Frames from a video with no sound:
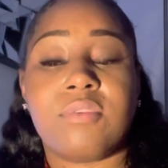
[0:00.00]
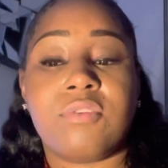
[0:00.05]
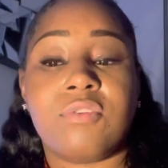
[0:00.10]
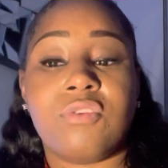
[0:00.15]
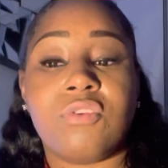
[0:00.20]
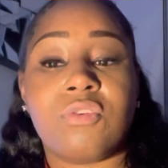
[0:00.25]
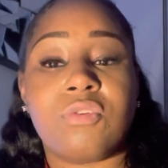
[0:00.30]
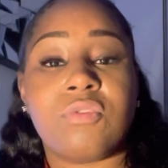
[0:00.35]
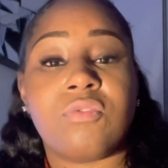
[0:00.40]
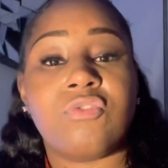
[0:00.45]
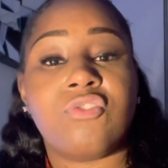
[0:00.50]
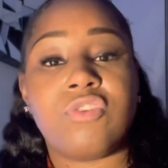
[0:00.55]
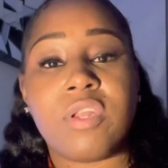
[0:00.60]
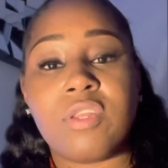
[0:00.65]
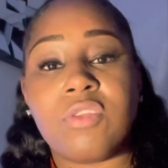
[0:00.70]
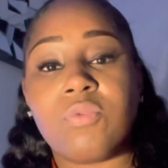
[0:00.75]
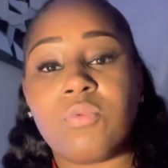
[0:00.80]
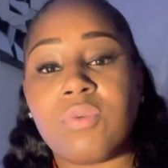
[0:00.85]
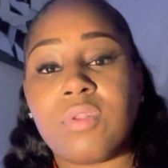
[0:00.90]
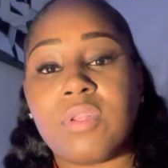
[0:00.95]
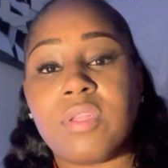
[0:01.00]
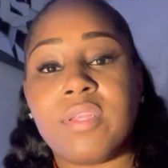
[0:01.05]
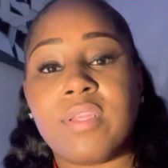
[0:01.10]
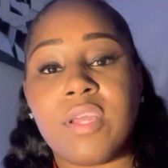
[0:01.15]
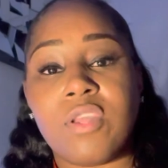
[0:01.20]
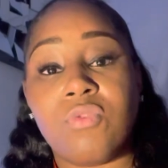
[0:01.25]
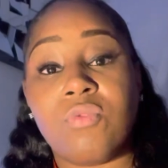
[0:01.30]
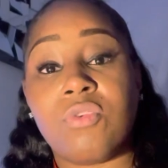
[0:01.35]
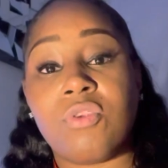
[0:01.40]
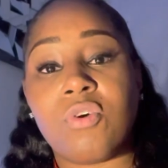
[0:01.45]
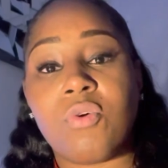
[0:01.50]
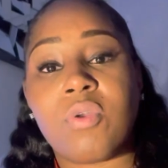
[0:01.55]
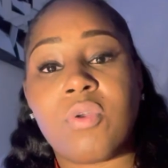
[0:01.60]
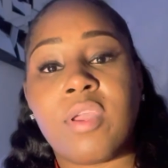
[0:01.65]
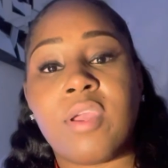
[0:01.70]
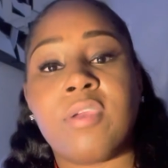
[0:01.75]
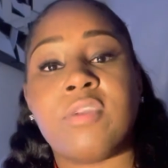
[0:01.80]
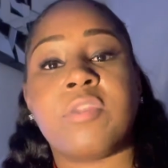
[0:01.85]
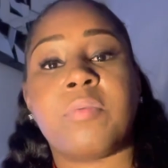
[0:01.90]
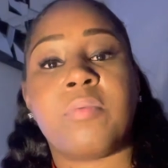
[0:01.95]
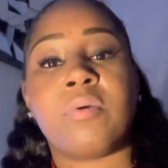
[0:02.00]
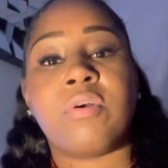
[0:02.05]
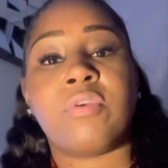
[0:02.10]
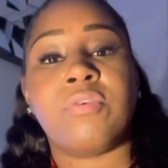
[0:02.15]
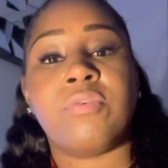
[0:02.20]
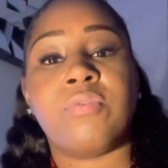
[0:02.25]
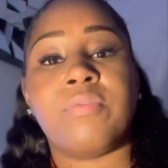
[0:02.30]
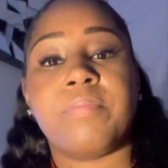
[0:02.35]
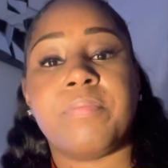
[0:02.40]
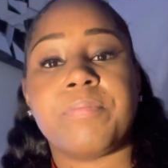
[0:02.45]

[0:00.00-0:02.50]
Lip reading: know, genuinely that you know cares about you.